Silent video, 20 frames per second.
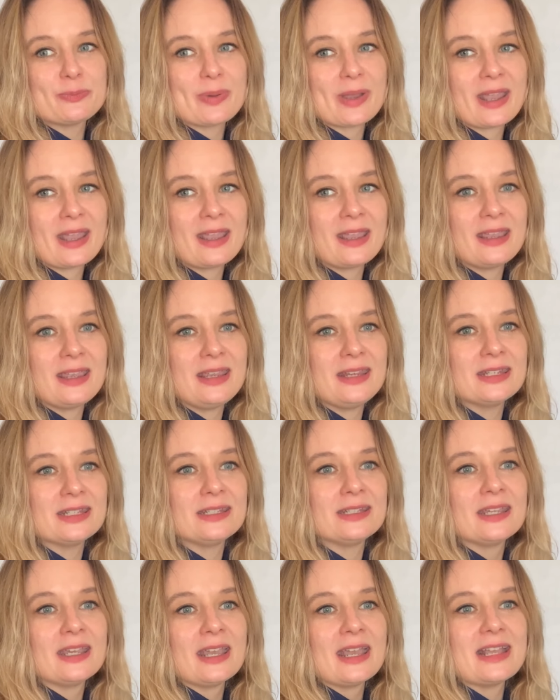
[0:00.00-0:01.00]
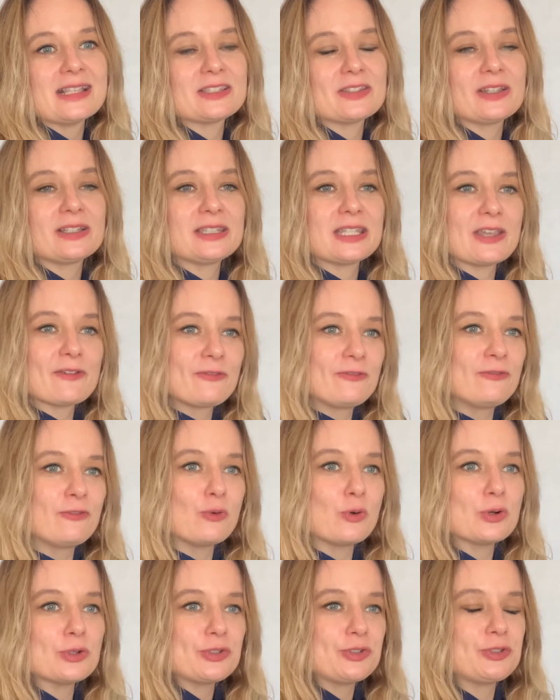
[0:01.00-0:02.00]
pain and it's like they're
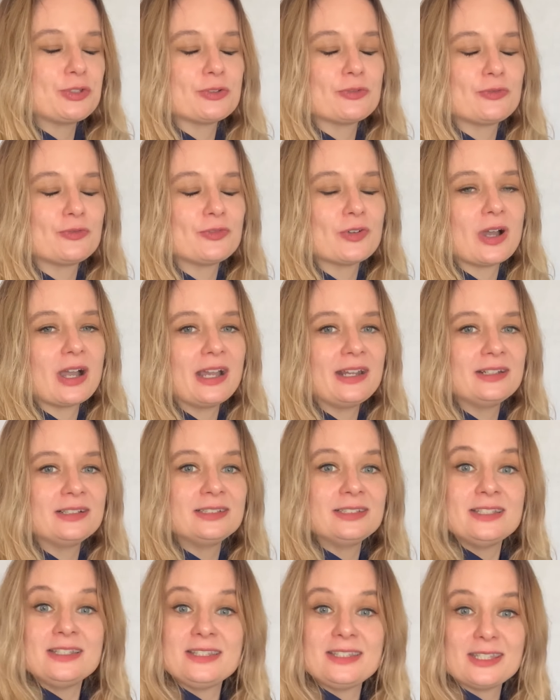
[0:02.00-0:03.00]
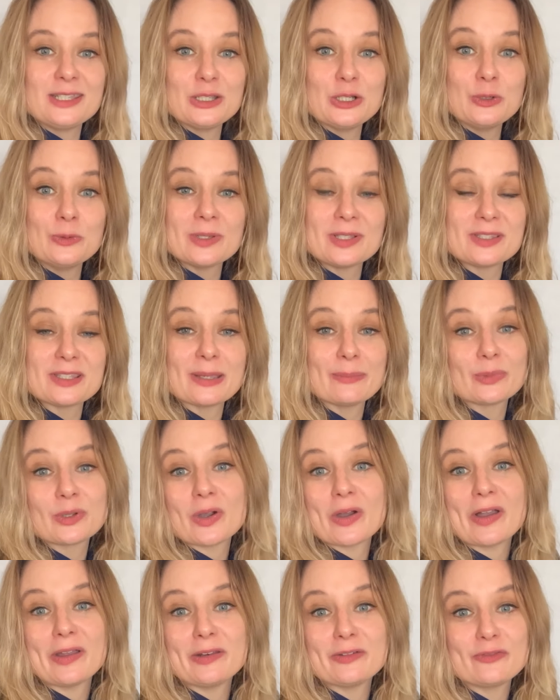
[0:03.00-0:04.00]
forced to finally deal with some
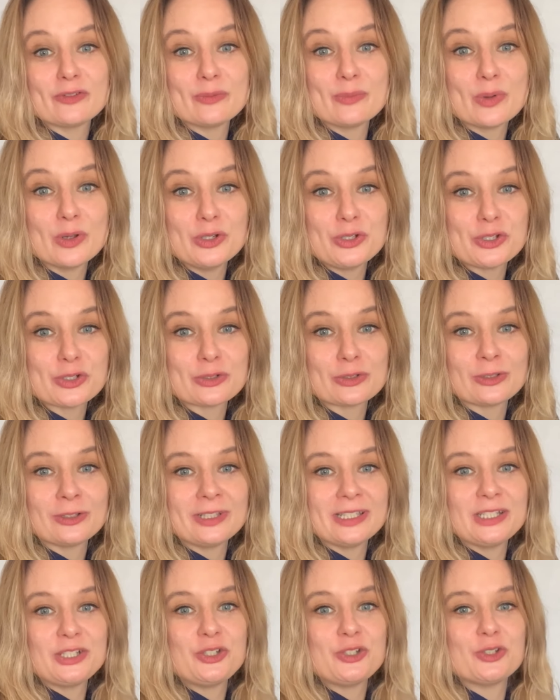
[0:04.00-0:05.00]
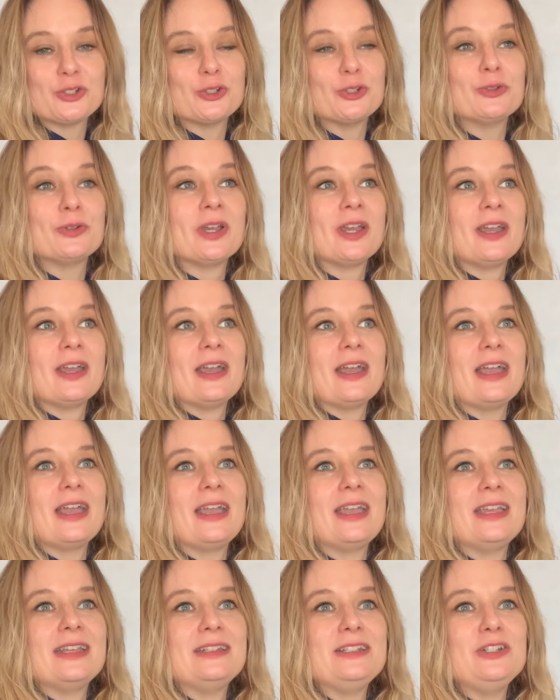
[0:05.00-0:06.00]
kind of emotional issue
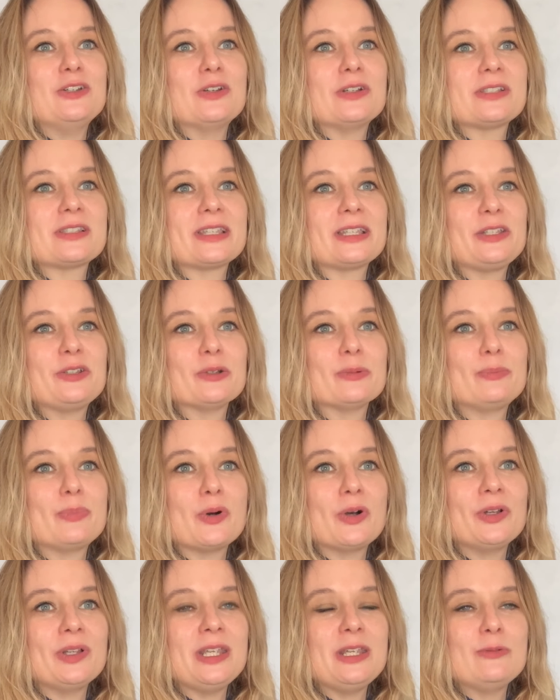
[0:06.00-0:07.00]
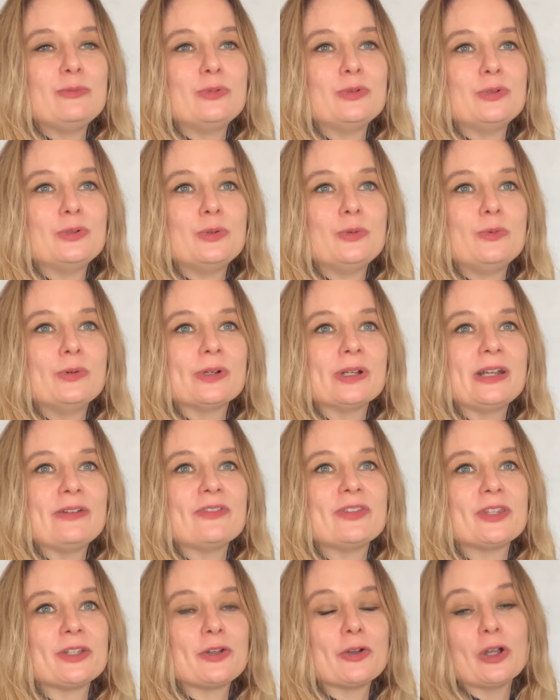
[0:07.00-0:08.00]
and you know it's like your body will
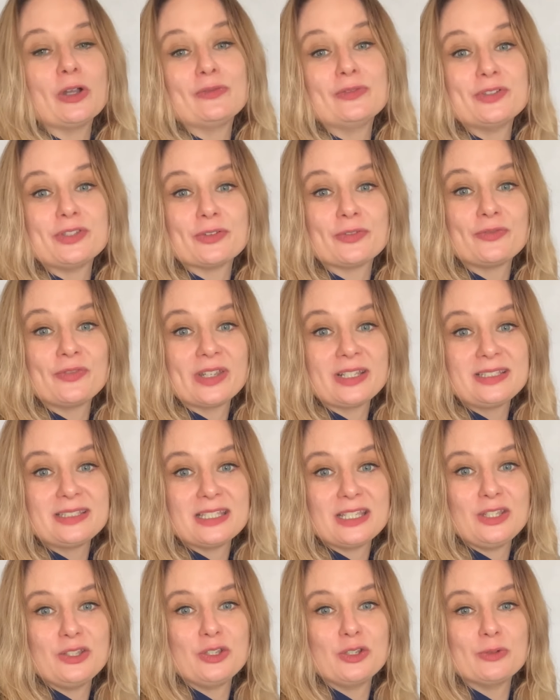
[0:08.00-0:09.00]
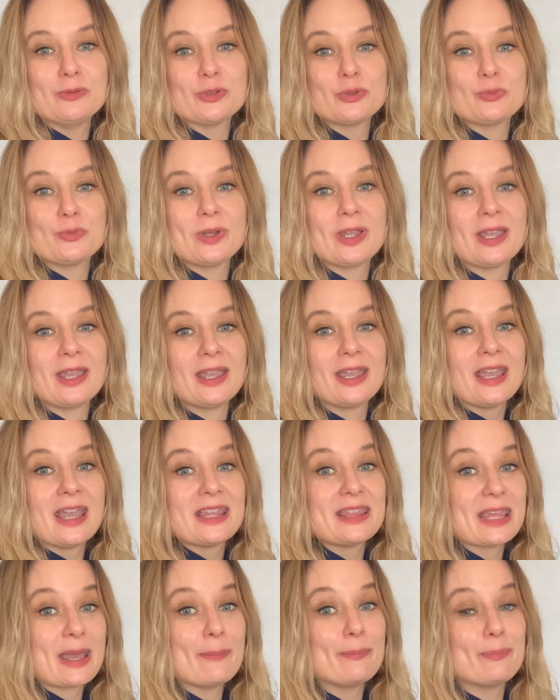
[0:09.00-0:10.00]
wherever the covid's affecting you is where
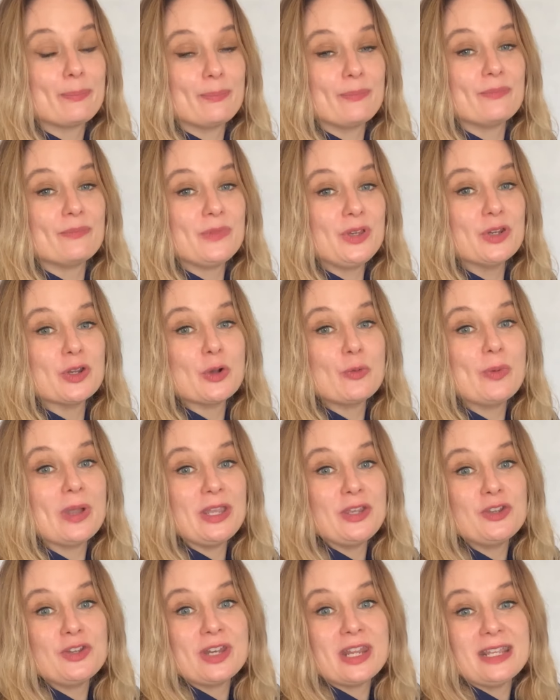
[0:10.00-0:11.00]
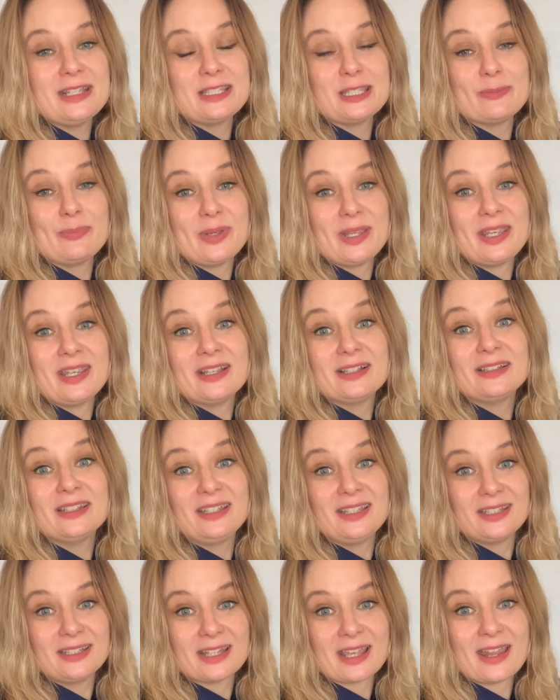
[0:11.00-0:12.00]
that you know where you need to be
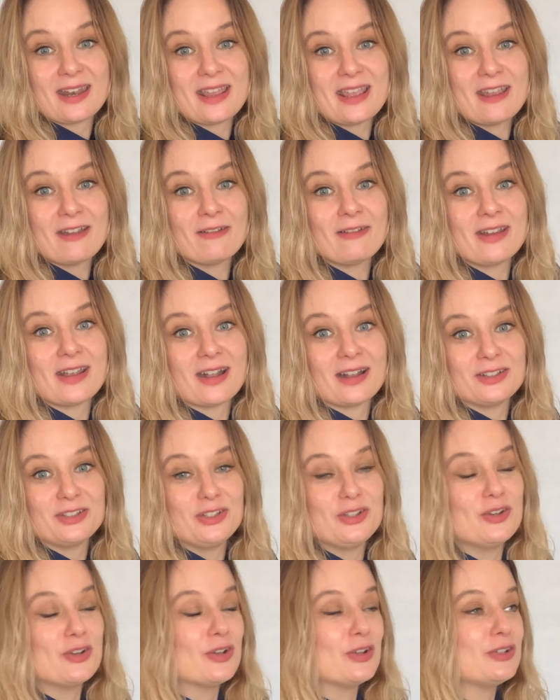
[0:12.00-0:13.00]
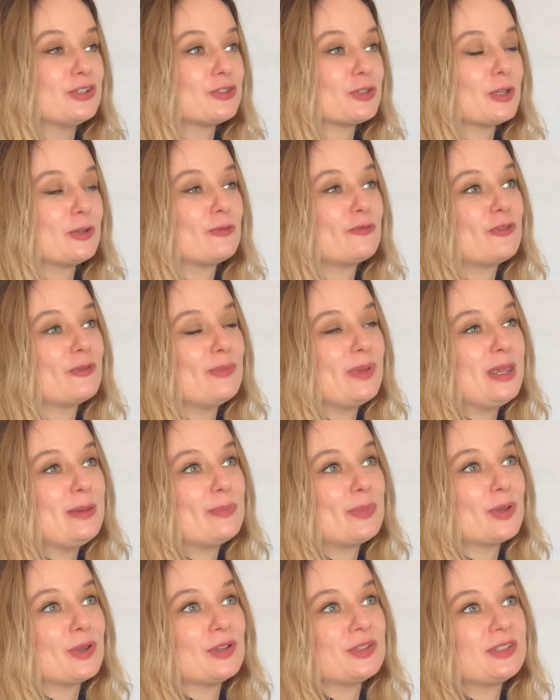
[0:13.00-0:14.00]
healing in that area you know so for
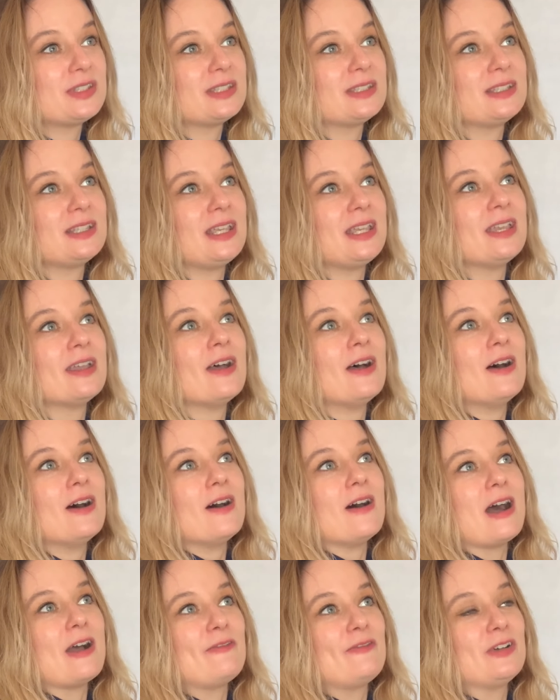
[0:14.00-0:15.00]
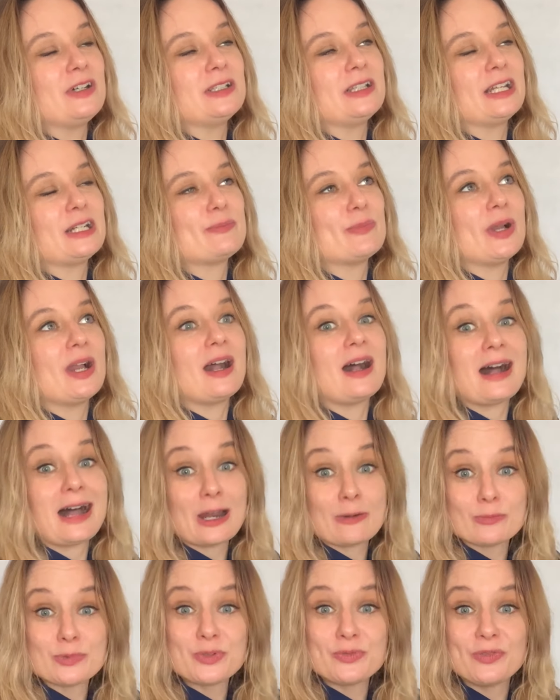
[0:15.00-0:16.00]
me personally I felt like my
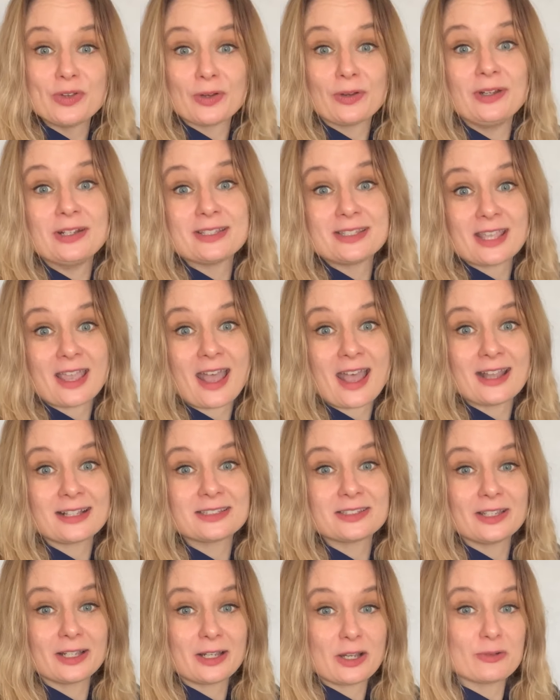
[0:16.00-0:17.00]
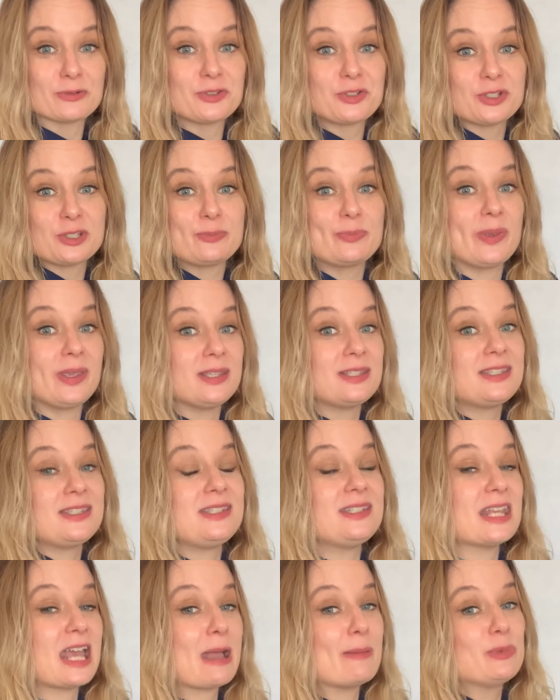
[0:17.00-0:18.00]
heart was very attacked like I was just being
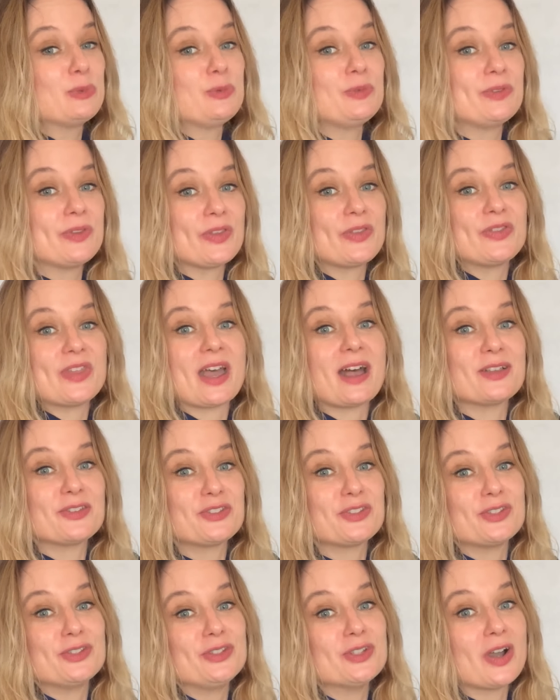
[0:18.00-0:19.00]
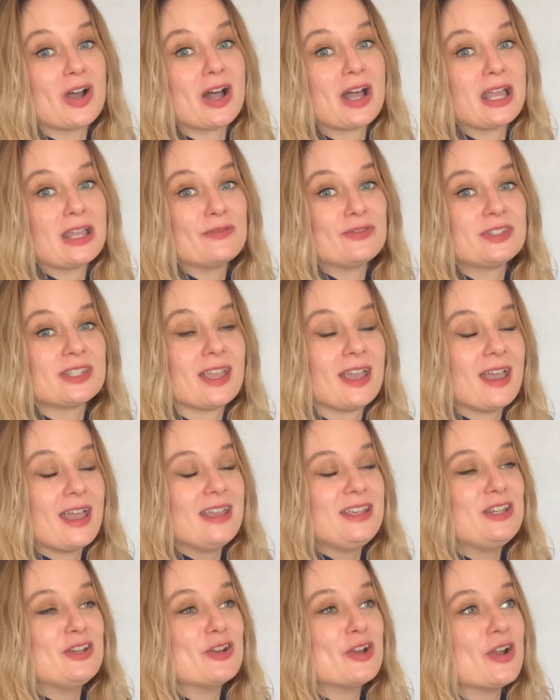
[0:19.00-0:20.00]
stabbed with a thousand knives
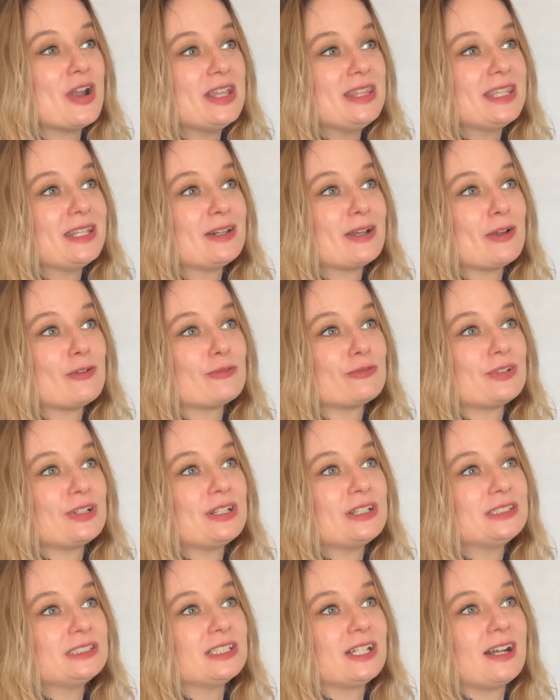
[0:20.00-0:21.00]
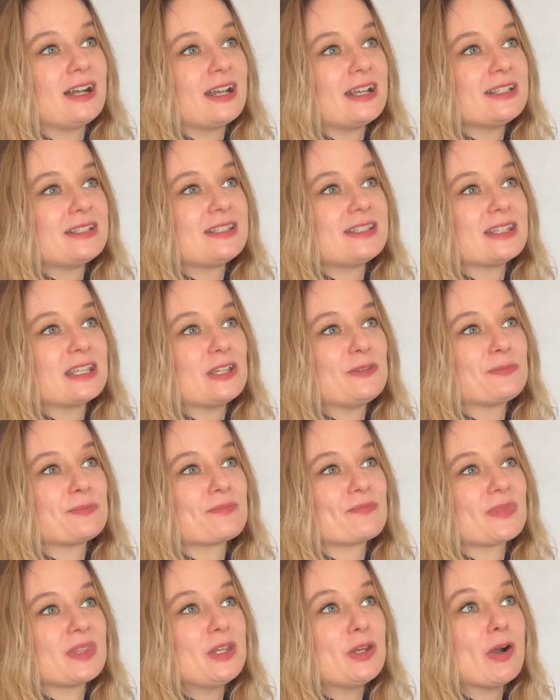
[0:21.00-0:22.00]
you know and then I realized that
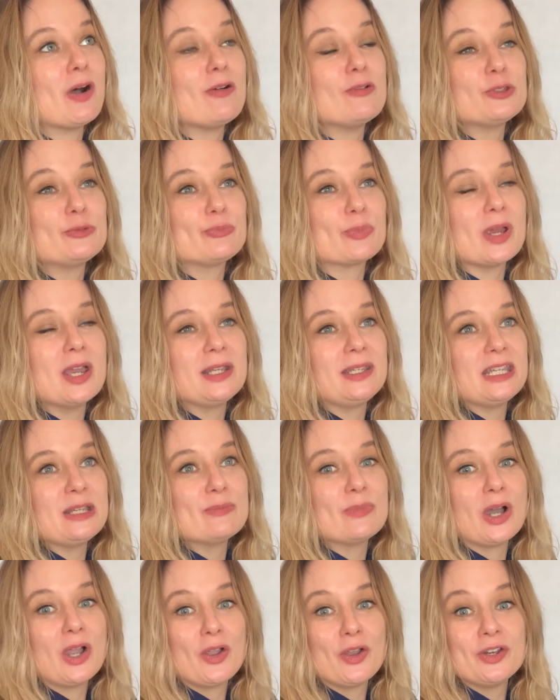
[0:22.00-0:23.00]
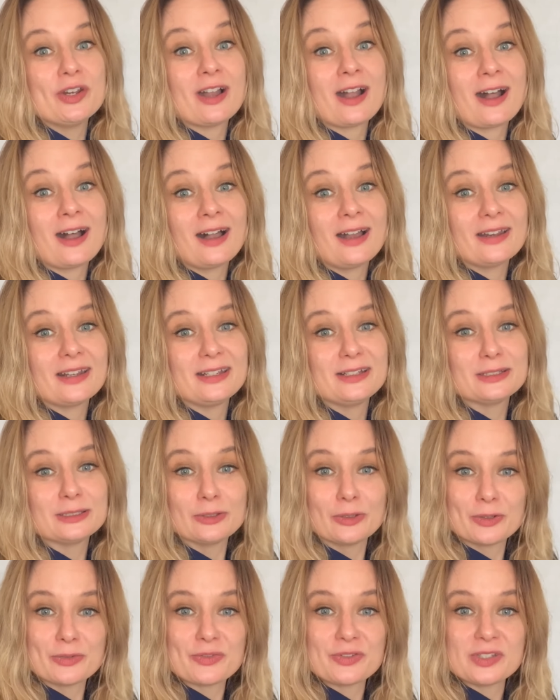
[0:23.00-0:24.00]
you know, I was breaking my own heart in a
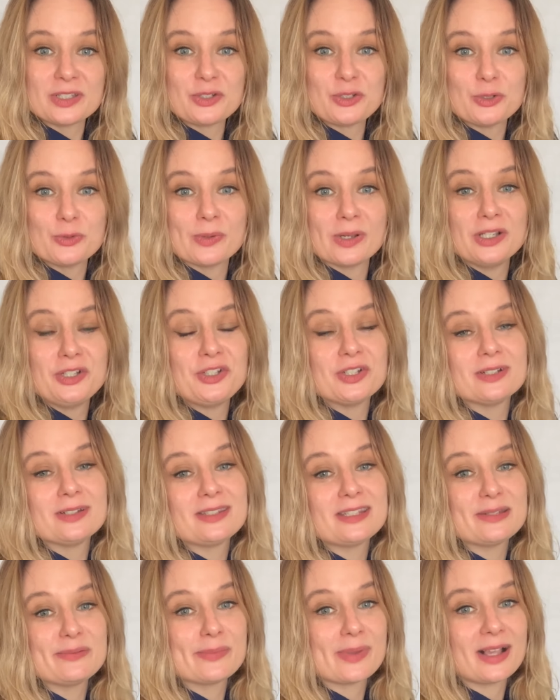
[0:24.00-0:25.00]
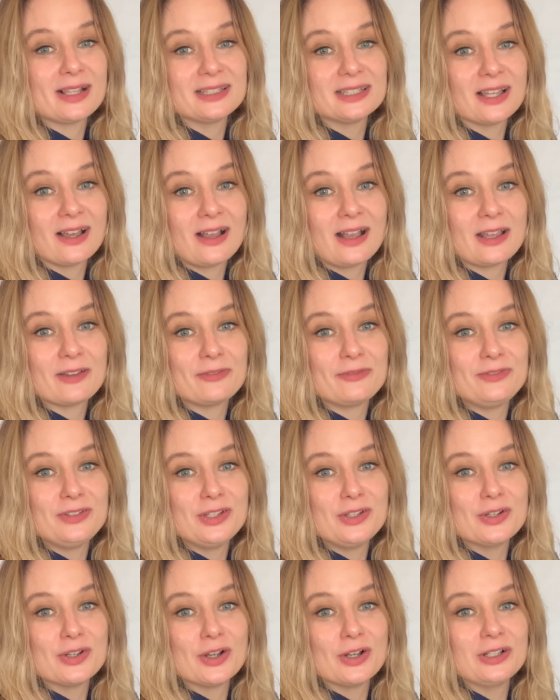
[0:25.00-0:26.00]
lot of situations in my life,
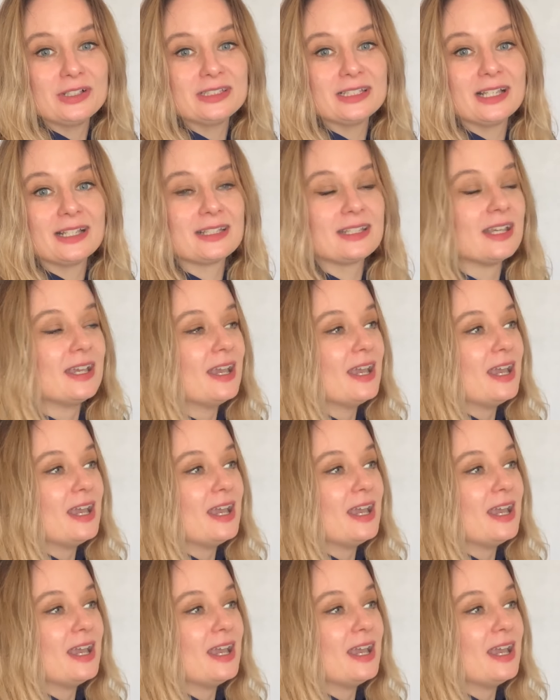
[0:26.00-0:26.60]
you know, like